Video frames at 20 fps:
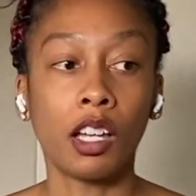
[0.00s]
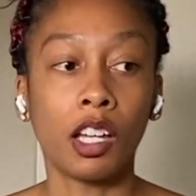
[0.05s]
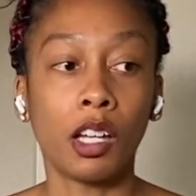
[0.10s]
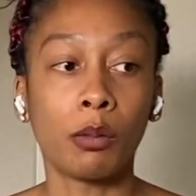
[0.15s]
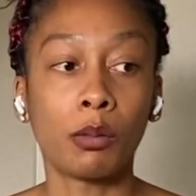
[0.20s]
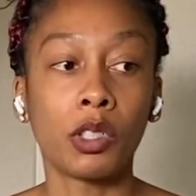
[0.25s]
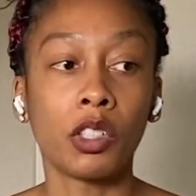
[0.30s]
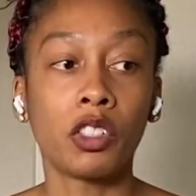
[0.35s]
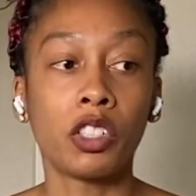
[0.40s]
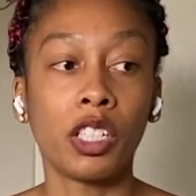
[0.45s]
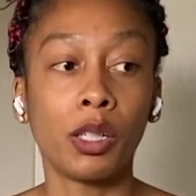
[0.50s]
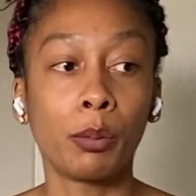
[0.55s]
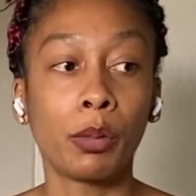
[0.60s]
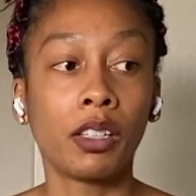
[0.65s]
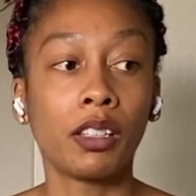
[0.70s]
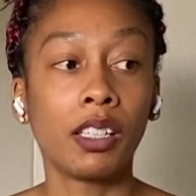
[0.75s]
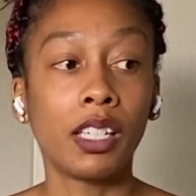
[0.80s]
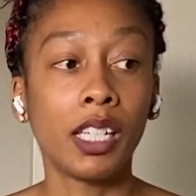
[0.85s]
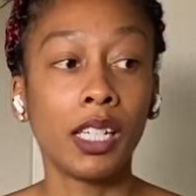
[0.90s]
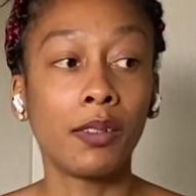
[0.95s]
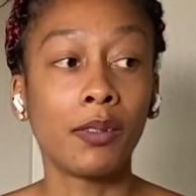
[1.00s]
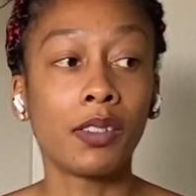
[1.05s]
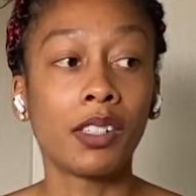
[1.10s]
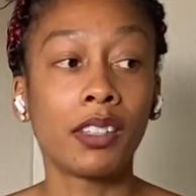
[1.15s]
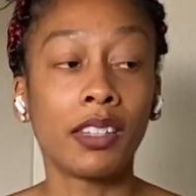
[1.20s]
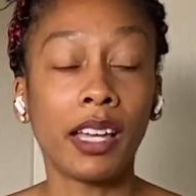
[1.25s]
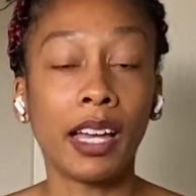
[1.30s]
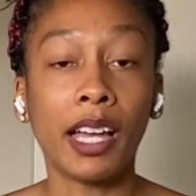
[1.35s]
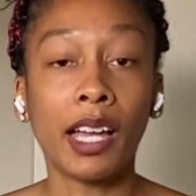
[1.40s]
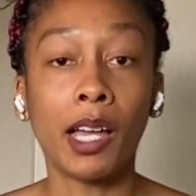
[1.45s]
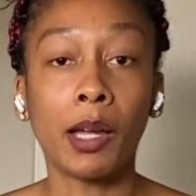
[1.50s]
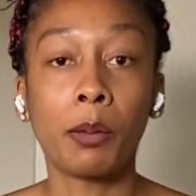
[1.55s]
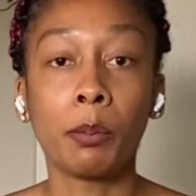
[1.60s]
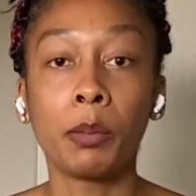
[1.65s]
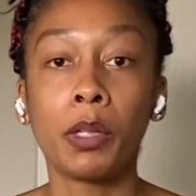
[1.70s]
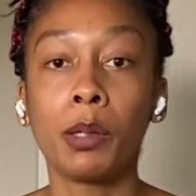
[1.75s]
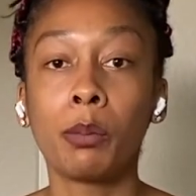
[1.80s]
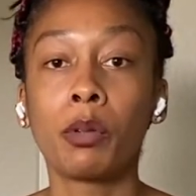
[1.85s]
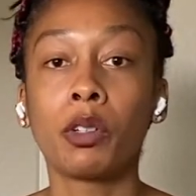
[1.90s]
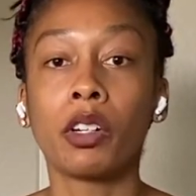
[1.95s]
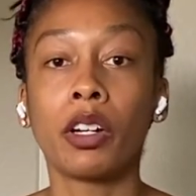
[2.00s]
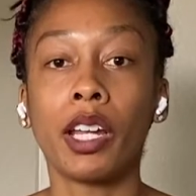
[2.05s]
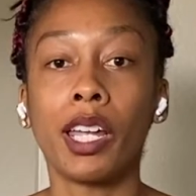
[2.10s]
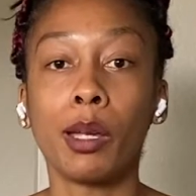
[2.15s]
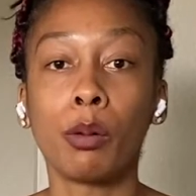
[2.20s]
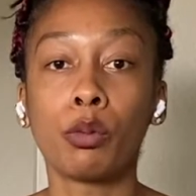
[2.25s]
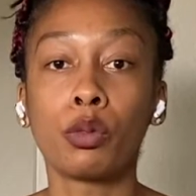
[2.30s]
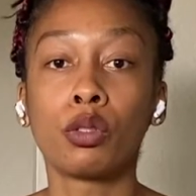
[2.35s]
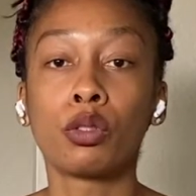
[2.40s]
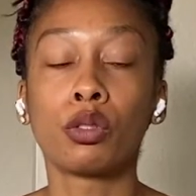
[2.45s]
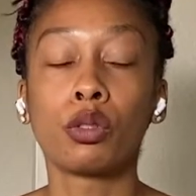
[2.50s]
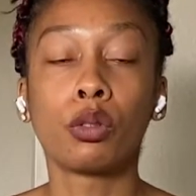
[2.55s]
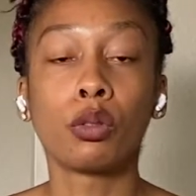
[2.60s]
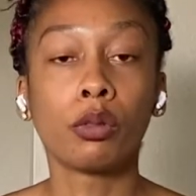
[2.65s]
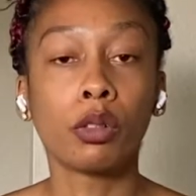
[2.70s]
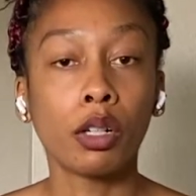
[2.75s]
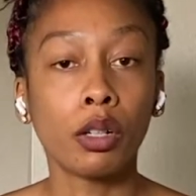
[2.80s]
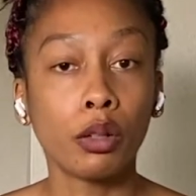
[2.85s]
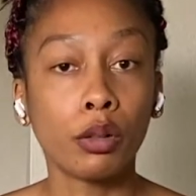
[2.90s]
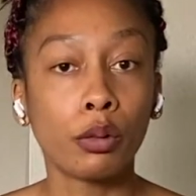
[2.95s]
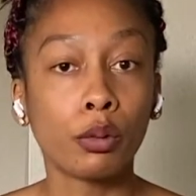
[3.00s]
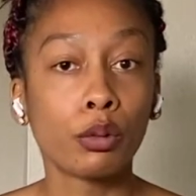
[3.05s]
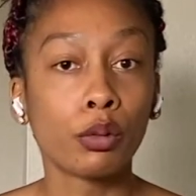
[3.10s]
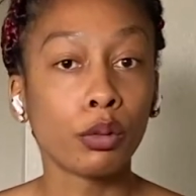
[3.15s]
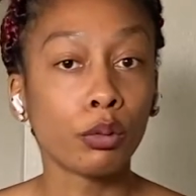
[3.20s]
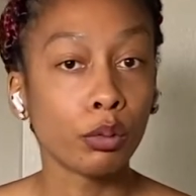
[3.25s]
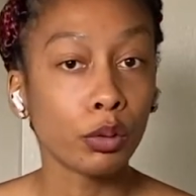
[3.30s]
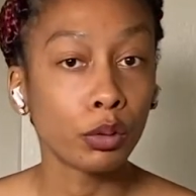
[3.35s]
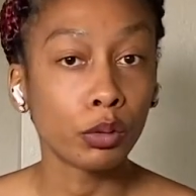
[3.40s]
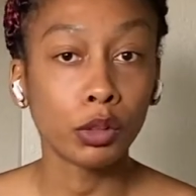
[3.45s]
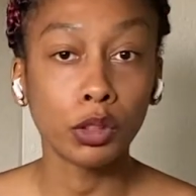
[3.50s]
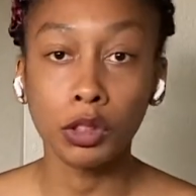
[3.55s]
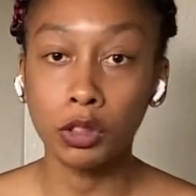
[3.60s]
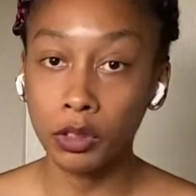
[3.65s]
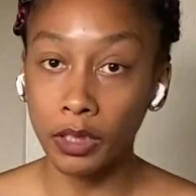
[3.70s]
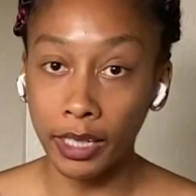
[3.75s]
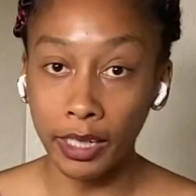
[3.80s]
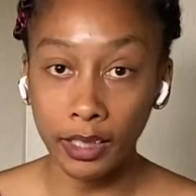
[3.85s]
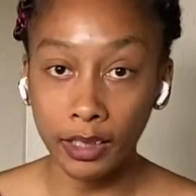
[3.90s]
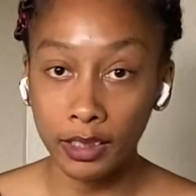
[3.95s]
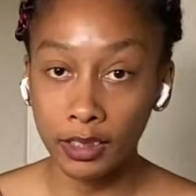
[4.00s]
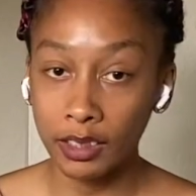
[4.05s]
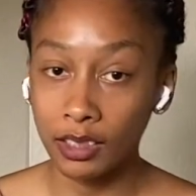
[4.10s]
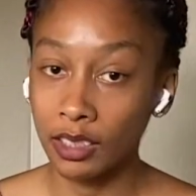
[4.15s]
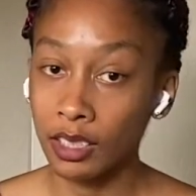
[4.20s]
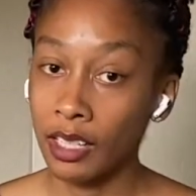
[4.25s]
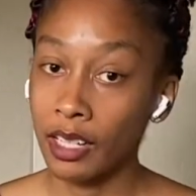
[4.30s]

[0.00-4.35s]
So she believed that people are able to grow through stress,